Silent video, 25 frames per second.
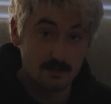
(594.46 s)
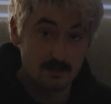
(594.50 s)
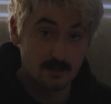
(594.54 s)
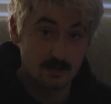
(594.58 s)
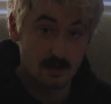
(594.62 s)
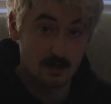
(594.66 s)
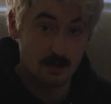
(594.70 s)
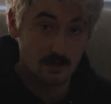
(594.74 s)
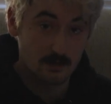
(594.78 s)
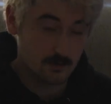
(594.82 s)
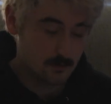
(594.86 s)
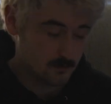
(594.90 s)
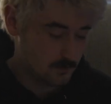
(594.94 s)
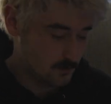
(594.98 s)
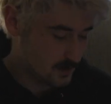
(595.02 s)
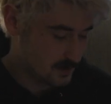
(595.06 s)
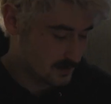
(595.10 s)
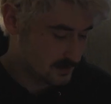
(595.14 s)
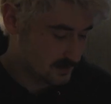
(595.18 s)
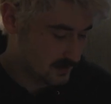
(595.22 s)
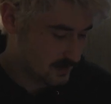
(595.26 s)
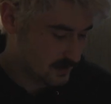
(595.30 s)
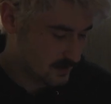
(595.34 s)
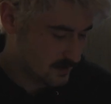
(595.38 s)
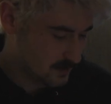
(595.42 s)
the other
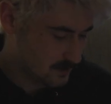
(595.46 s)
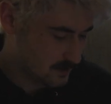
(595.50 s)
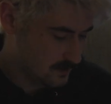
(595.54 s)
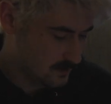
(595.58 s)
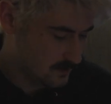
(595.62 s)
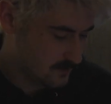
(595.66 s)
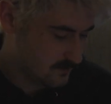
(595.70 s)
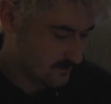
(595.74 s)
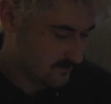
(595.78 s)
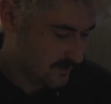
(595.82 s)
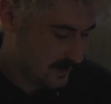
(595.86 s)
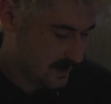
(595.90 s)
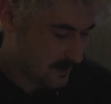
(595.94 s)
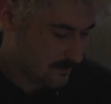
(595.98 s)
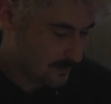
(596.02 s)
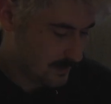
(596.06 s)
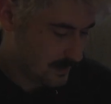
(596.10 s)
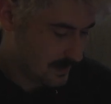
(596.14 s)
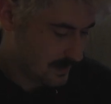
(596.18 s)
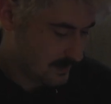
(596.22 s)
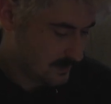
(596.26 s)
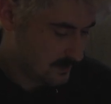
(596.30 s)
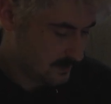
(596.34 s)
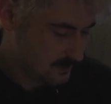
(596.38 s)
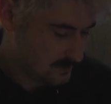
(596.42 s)
ones here.
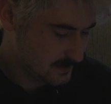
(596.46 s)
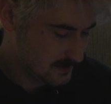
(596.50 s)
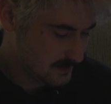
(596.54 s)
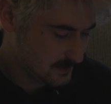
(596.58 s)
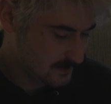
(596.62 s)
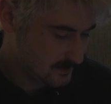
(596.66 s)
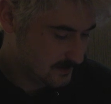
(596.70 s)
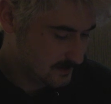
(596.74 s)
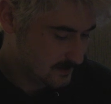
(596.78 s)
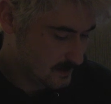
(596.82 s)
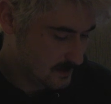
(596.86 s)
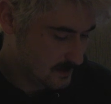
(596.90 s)
Vampires.